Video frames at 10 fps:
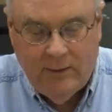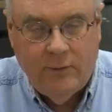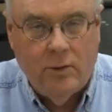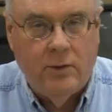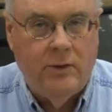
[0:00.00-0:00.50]

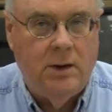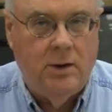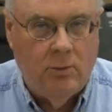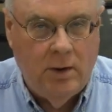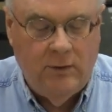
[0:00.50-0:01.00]
for the
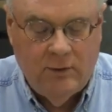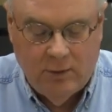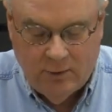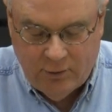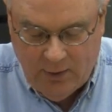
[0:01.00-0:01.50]

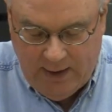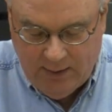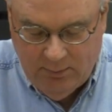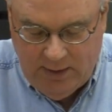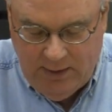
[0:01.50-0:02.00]
regional
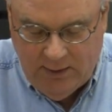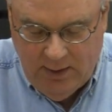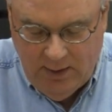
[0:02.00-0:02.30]
track meet